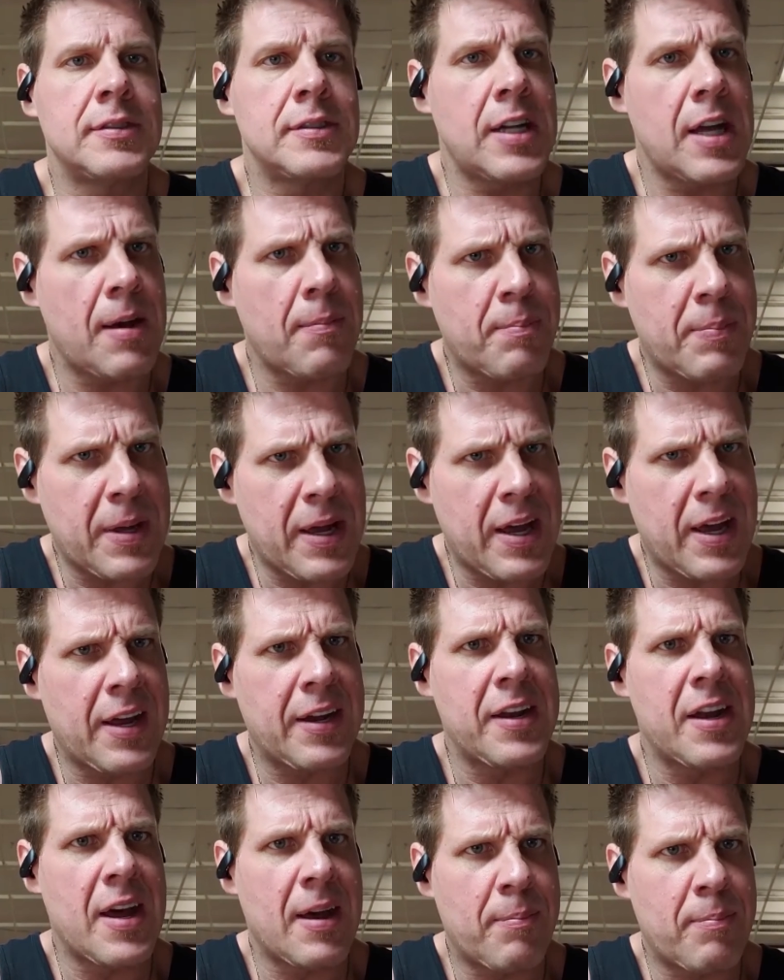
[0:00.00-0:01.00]
Not
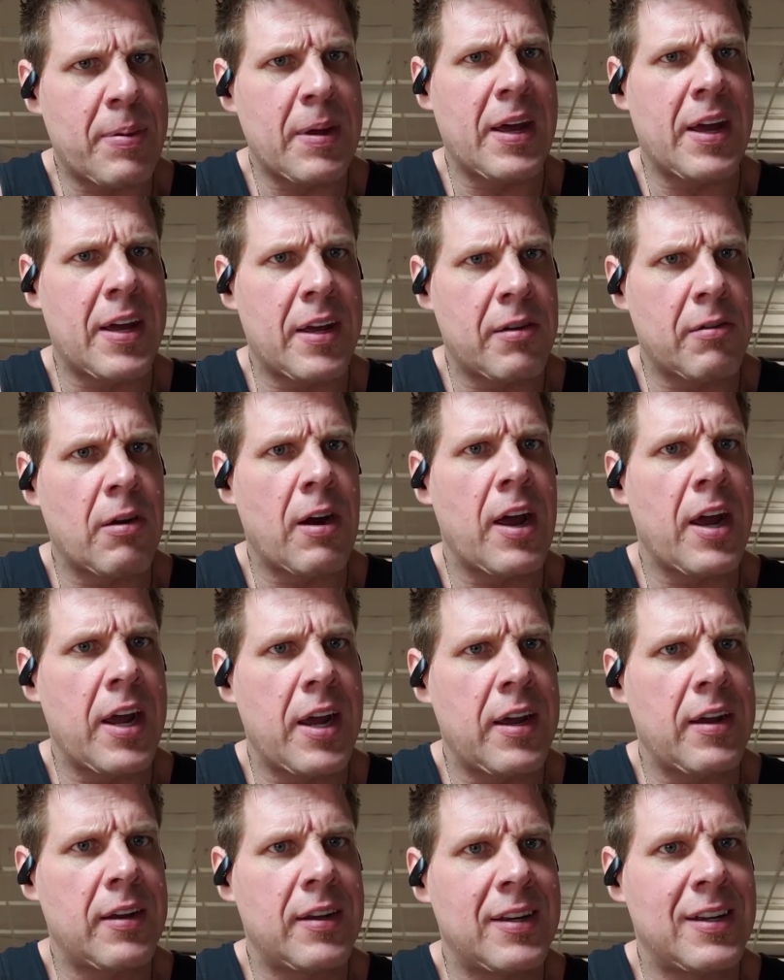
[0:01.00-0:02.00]
bad, not bad, right?